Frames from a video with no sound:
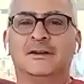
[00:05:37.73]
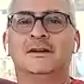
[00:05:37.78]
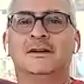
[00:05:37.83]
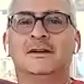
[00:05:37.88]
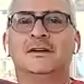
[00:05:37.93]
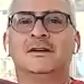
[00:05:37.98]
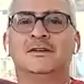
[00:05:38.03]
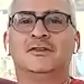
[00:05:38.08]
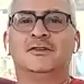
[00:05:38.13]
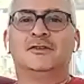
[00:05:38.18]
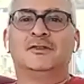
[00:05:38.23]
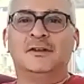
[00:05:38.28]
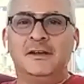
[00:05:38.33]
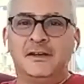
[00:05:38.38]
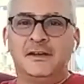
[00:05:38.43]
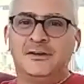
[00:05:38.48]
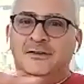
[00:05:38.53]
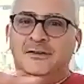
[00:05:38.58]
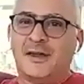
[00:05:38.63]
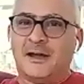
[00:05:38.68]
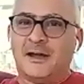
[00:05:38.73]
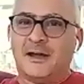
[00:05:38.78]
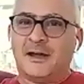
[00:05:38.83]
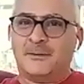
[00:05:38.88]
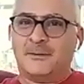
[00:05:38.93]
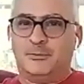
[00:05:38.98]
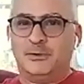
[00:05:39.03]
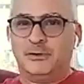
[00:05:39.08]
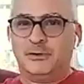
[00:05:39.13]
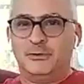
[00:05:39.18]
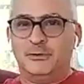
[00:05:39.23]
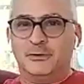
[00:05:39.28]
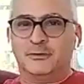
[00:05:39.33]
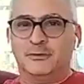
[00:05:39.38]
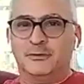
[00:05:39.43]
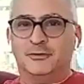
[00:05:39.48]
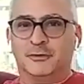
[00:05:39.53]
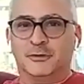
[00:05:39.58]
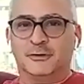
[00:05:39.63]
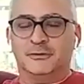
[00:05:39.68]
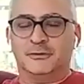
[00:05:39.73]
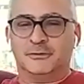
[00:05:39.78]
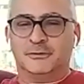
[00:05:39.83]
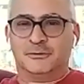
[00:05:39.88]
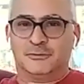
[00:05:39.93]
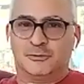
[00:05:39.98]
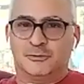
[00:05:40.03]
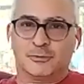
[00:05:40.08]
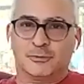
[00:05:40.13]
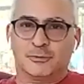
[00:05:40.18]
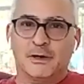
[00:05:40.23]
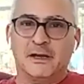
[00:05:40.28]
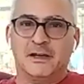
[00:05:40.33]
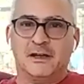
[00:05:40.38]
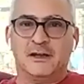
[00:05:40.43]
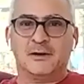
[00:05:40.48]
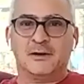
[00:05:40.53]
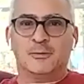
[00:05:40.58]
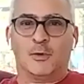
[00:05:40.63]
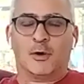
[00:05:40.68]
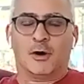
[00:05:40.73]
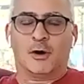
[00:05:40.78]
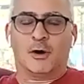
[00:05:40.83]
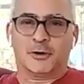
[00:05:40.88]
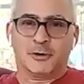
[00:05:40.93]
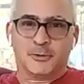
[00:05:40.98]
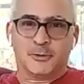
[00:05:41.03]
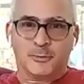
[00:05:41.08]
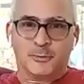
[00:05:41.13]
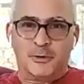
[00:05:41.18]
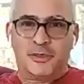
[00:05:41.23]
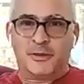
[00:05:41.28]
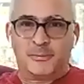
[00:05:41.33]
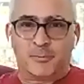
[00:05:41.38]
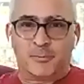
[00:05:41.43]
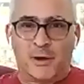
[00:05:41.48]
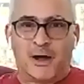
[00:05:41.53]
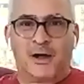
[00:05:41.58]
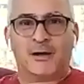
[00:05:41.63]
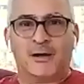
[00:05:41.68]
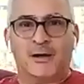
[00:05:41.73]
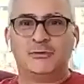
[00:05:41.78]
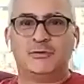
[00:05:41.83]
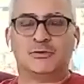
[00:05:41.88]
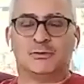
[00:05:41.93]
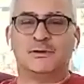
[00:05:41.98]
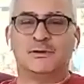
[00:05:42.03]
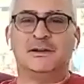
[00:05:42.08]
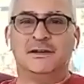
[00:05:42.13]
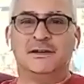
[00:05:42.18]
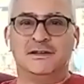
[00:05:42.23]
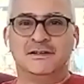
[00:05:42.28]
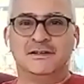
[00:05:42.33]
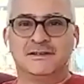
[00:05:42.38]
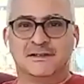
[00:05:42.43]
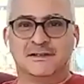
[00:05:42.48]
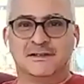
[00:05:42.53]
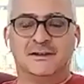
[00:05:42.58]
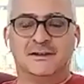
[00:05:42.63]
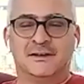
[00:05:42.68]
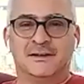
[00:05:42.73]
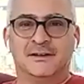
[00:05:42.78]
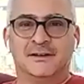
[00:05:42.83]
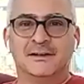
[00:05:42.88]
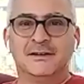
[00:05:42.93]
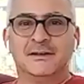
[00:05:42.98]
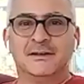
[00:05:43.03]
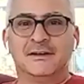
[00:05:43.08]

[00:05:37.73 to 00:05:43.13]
sees that beautiful drinking water with the palm trees and the